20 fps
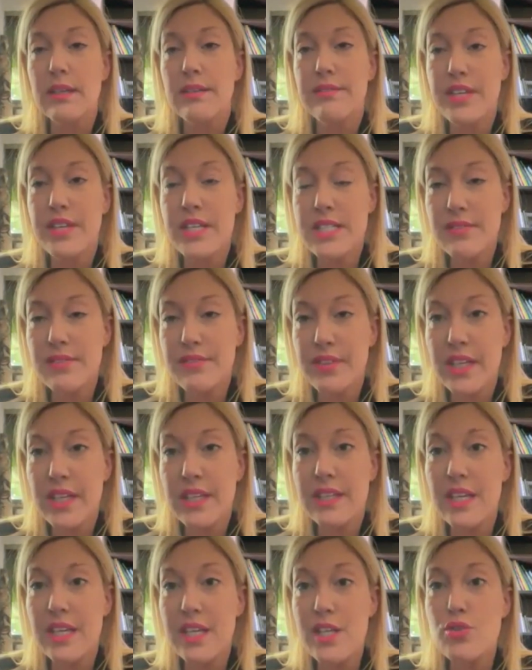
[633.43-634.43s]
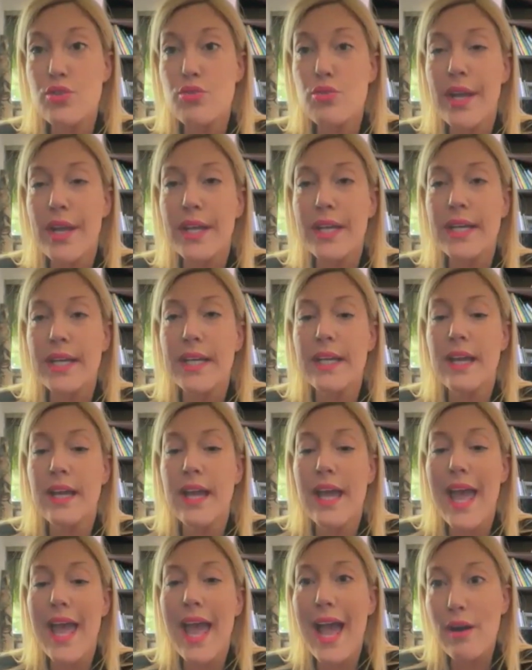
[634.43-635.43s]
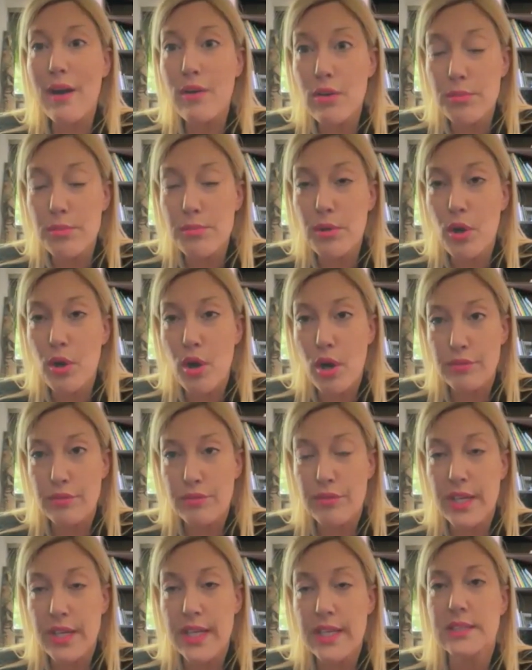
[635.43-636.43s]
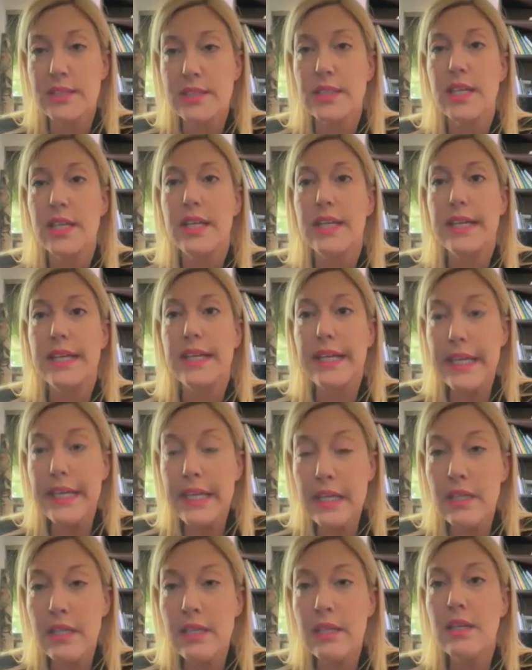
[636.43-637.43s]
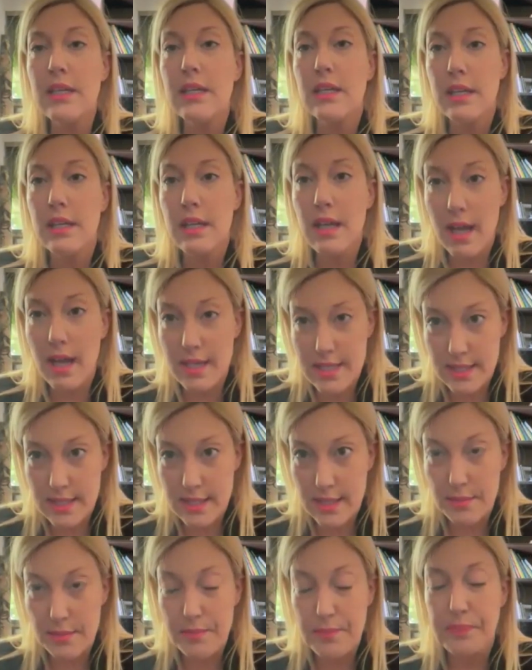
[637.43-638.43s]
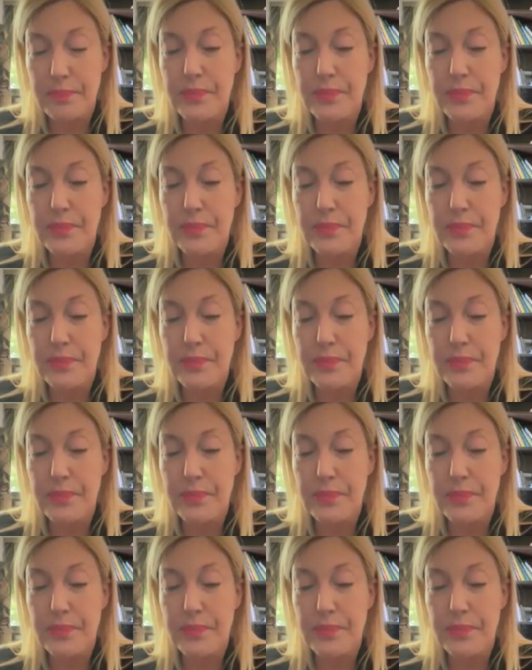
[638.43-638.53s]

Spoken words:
vis-a-vis the Israeli-Arab conflict in Gaza.